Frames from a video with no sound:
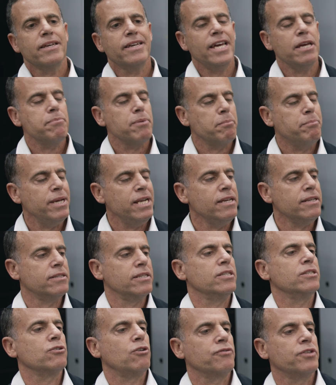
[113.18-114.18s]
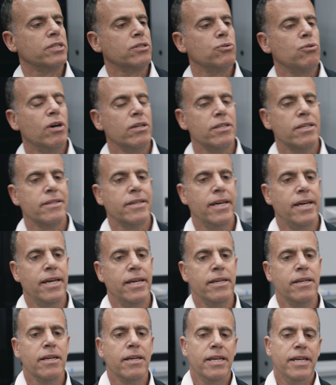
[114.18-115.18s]
capabilities of the
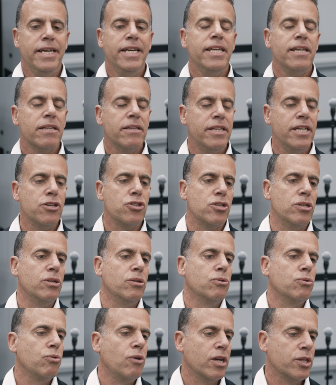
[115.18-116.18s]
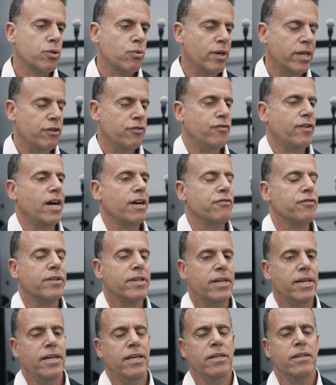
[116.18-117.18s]
200K, in addition to our
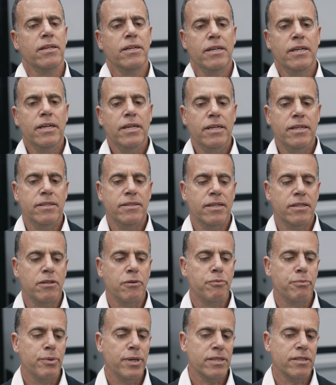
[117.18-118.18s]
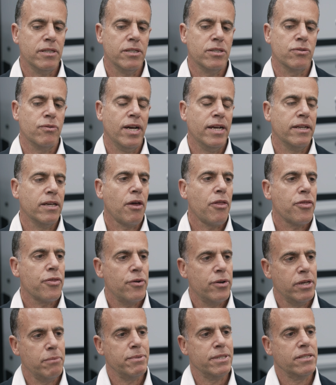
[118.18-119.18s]
25K, is that the press is running
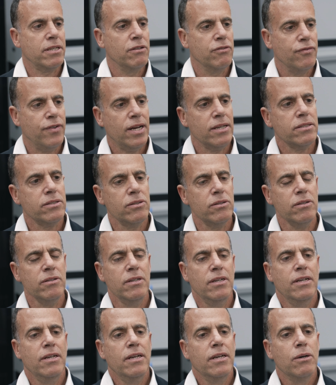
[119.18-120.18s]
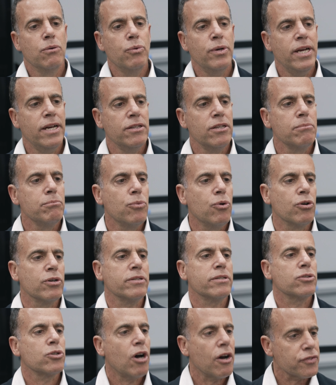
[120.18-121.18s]
30% faster. We added more
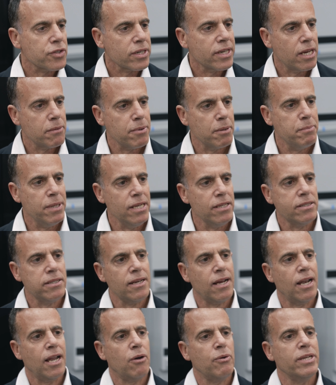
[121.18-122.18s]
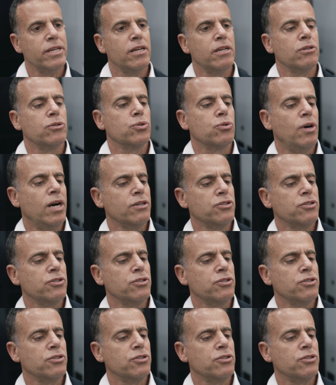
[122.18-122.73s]
software capability, allowing it to